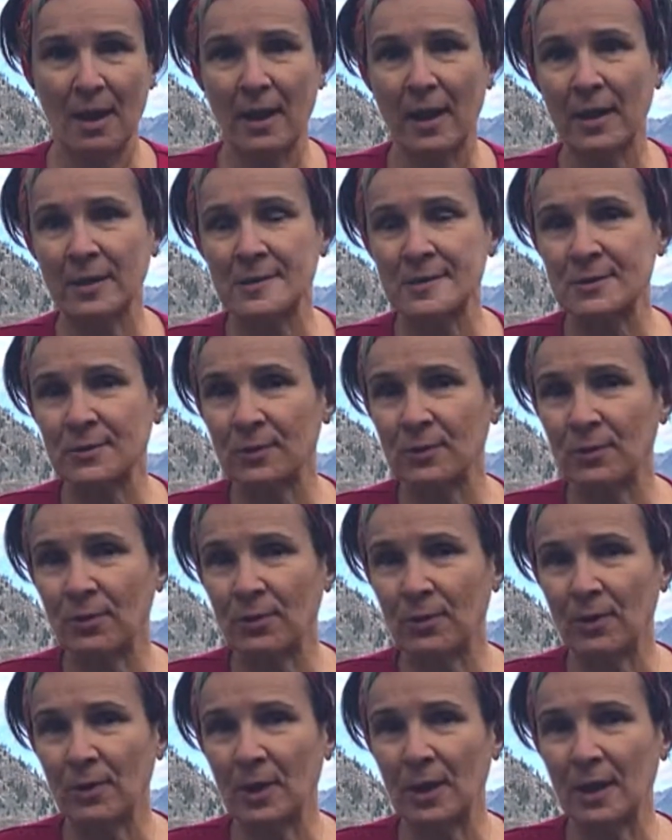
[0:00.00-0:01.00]
And so
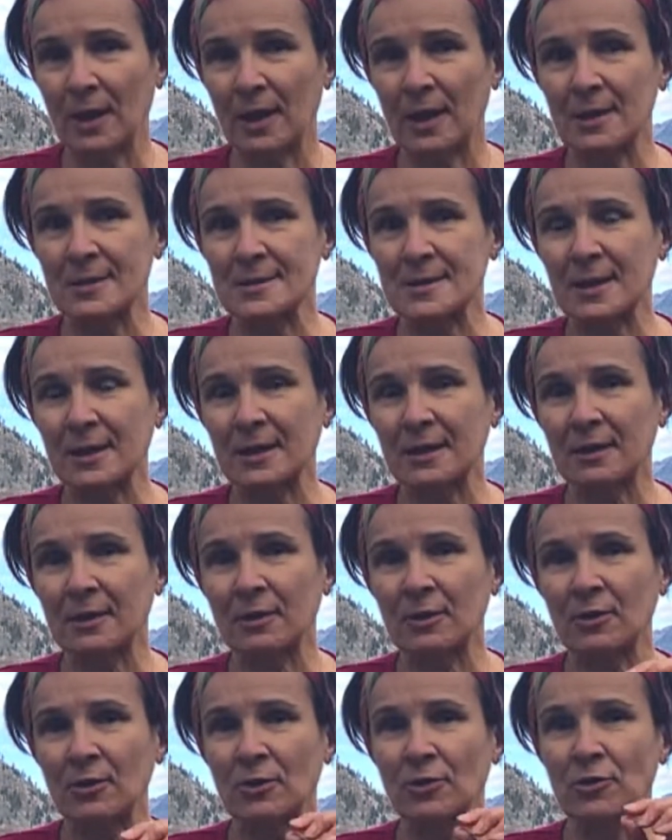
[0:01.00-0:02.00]
it's like a
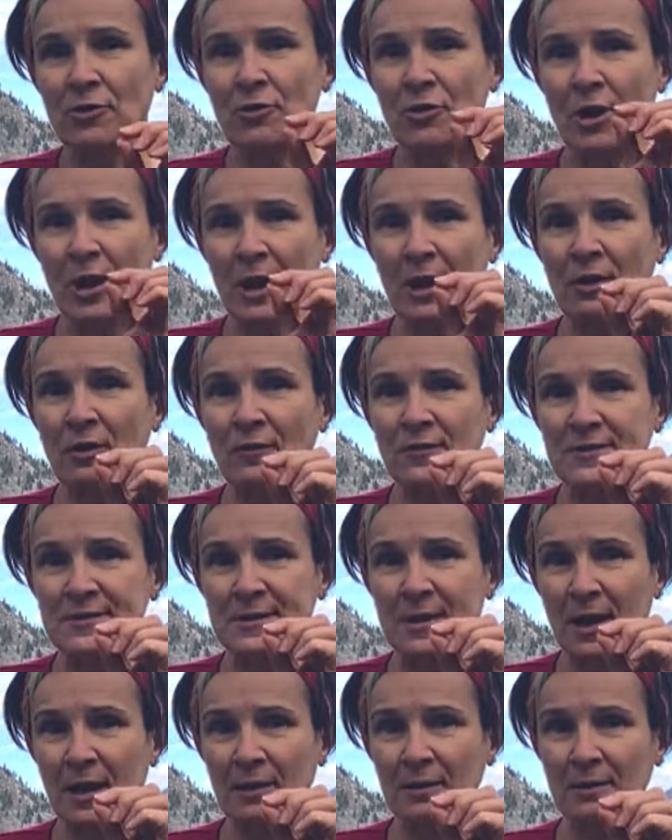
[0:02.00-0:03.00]
grain of
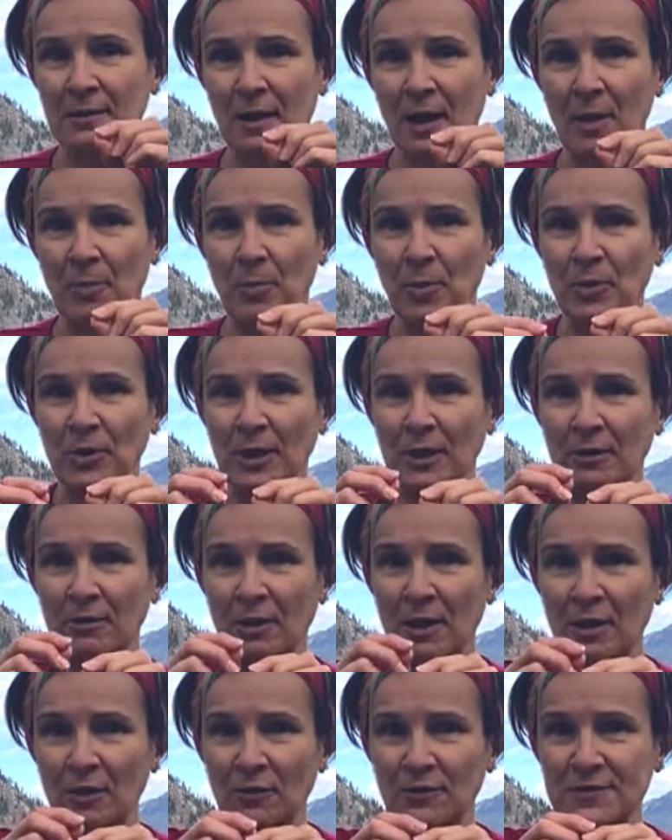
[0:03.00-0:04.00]
sand upon a
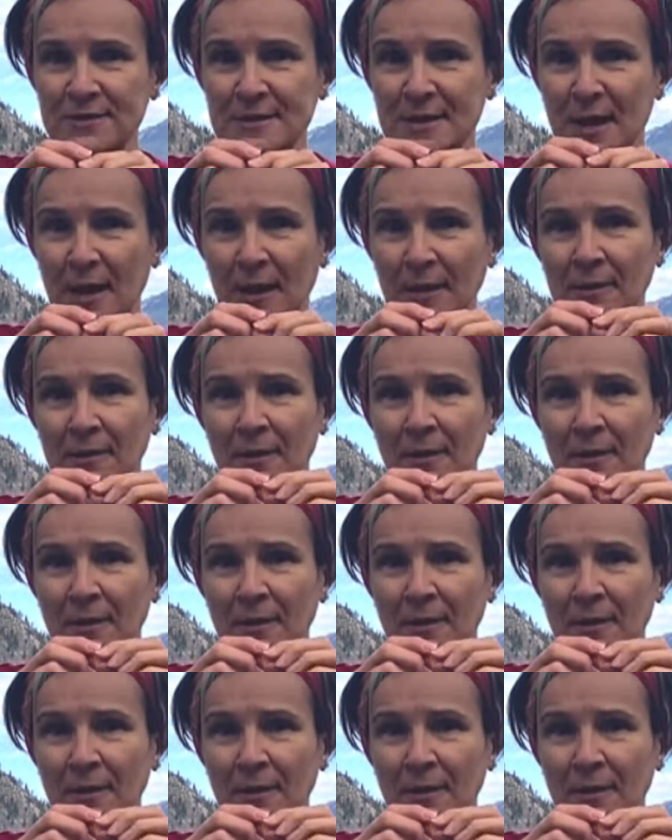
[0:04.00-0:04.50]
grain of sand